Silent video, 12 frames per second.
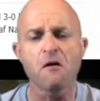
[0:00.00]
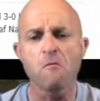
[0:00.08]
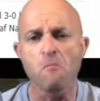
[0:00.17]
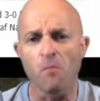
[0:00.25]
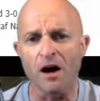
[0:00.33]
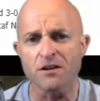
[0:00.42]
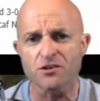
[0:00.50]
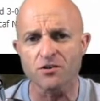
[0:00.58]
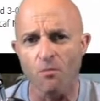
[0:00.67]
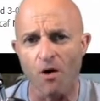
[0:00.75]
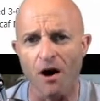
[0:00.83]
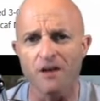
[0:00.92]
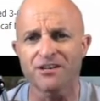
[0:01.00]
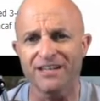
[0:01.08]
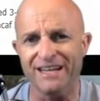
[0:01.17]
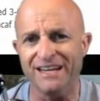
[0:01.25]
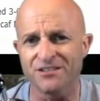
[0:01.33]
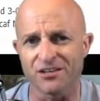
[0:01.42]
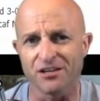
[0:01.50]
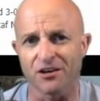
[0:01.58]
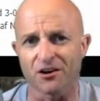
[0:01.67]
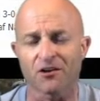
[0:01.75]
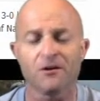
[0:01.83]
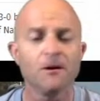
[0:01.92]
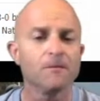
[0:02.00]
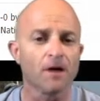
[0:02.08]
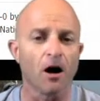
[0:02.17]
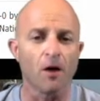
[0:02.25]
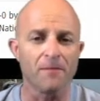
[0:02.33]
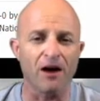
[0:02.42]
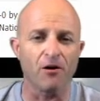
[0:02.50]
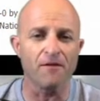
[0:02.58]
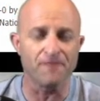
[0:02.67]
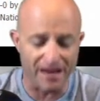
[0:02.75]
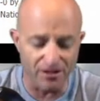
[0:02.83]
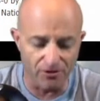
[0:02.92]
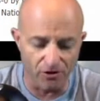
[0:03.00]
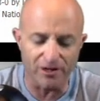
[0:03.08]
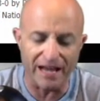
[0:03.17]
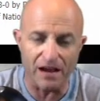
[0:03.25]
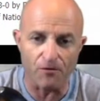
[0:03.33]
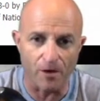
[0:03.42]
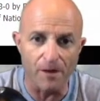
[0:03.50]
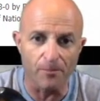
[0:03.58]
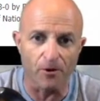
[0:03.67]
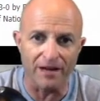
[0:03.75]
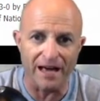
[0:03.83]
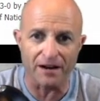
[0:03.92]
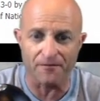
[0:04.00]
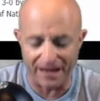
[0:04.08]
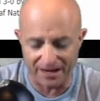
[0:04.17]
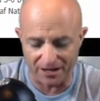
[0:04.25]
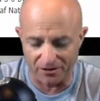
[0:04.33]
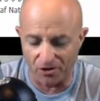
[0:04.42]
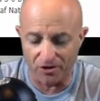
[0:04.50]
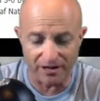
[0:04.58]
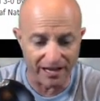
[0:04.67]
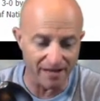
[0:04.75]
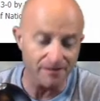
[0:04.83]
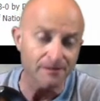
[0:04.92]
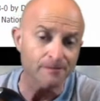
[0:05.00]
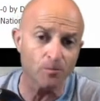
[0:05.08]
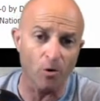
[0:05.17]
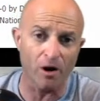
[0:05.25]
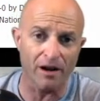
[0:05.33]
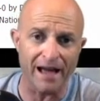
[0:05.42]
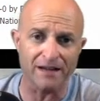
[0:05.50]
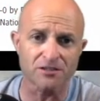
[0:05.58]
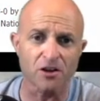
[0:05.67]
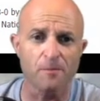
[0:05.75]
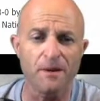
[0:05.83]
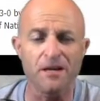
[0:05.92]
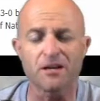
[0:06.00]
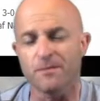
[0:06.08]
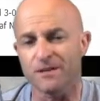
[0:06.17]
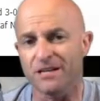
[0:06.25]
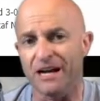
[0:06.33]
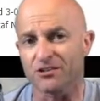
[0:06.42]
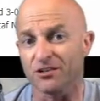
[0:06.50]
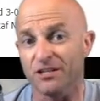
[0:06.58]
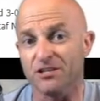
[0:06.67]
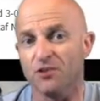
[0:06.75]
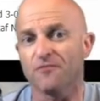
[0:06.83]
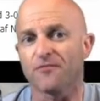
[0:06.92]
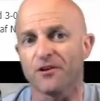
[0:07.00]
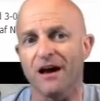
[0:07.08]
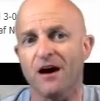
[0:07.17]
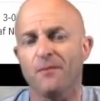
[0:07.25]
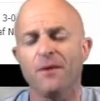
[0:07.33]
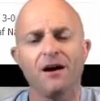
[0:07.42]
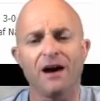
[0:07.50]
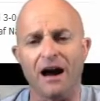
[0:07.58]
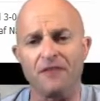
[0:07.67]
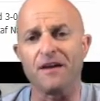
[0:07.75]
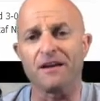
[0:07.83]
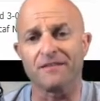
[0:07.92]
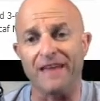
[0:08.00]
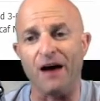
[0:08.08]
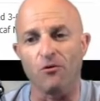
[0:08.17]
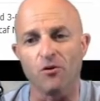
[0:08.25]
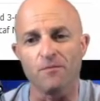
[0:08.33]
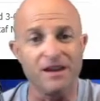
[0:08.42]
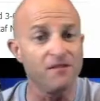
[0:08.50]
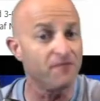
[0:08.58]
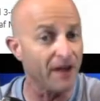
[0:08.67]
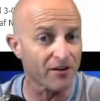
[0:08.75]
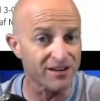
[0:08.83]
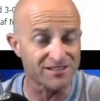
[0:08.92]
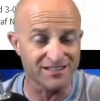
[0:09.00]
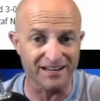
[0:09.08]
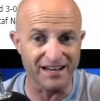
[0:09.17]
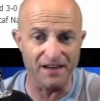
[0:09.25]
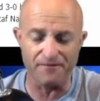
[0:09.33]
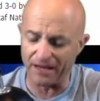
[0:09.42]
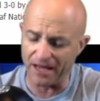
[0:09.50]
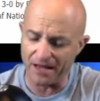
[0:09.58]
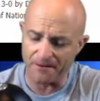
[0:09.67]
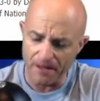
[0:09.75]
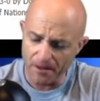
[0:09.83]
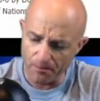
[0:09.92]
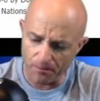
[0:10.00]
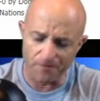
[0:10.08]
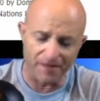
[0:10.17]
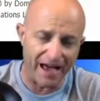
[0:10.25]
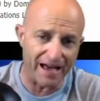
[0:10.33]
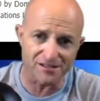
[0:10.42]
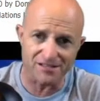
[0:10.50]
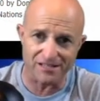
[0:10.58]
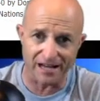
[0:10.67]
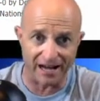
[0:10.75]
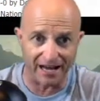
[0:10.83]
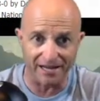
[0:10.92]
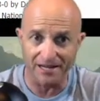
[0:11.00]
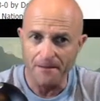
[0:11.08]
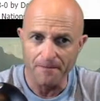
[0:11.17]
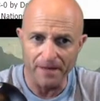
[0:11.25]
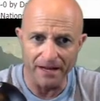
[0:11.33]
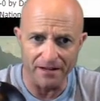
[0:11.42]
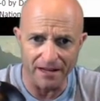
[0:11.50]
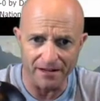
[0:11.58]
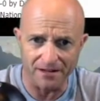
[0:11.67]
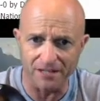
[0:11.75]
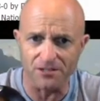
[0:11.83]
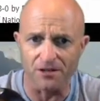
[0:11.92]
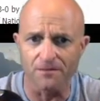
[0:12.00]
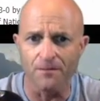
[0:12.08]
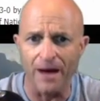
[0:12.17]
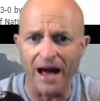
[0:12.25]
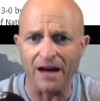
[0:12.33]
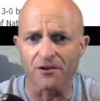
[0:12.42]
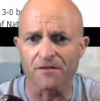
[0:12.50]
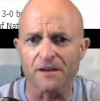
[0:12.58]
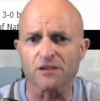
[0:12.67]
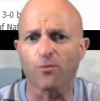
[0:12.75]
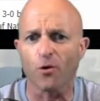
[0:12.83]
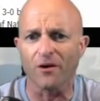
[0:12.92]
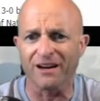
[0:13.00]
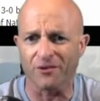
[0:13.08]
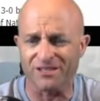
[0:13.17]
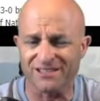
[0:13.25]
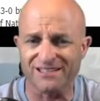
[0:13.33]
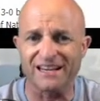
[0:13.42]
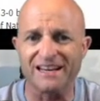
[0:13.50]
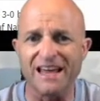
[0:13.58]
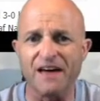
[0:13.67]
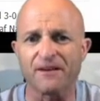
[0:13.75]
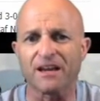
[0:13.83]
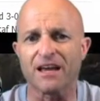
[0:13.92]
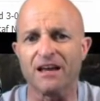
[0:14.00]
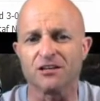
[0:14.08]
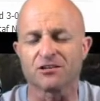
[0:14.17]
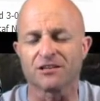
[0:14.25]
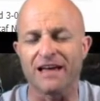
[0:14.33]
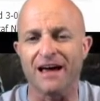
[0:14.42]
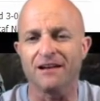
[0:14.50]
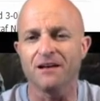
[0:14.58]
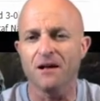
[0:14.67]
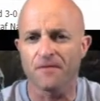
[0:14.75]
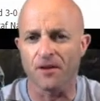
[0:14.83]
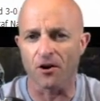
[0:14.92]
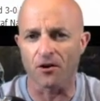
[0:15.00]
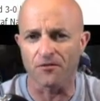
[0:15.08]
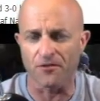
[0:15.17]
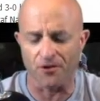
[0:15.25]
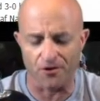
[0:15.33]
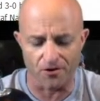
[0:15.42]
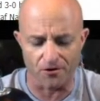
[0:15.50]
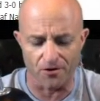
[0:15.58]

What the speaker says: much easier. Now, if they look at RippleNet, if they can look at what XRP could potentially do for them, I think that would be very significant. Put that aside, it doesn't matter at this point. What's significant is that they're